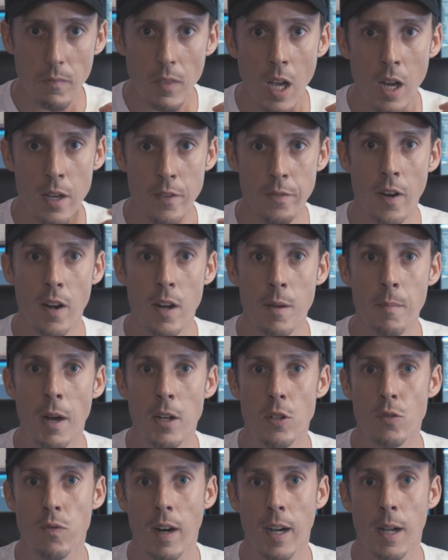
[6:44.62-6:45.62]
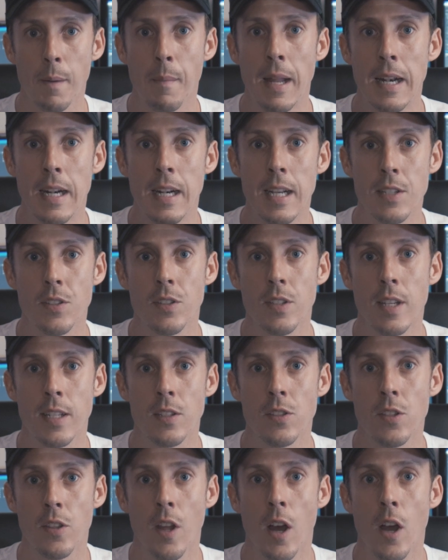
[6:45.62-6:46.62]
I'd very much recommend
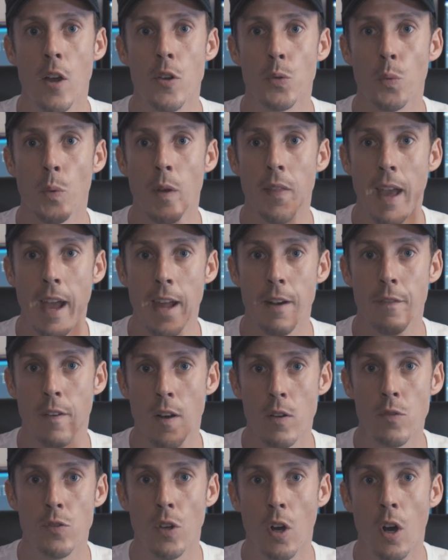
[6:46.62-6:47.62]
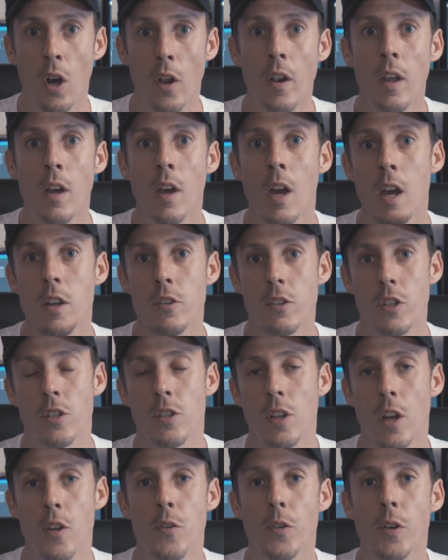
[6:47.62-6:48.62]
listening to those with headphones on,
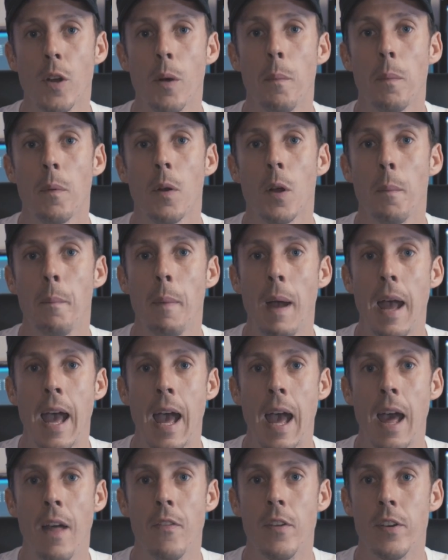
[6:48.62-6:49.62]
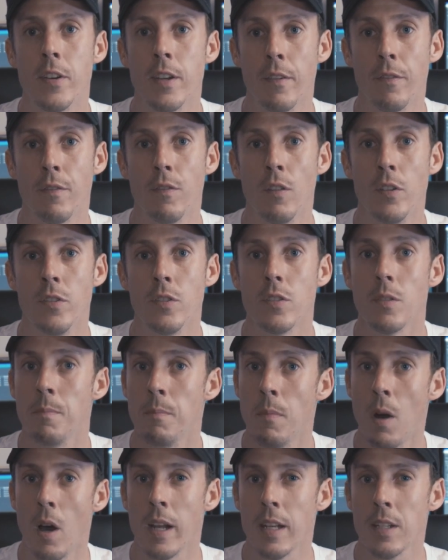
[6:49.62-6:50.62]
just so you can compare the different
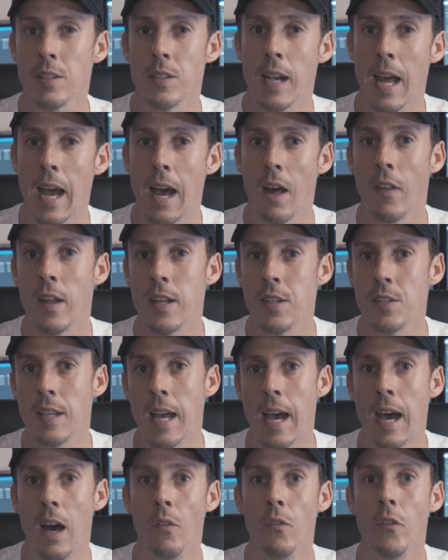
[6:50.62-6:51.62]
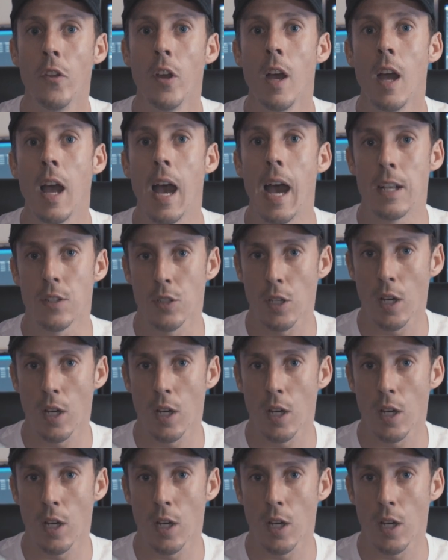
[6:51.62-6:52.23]
mics and how they sound as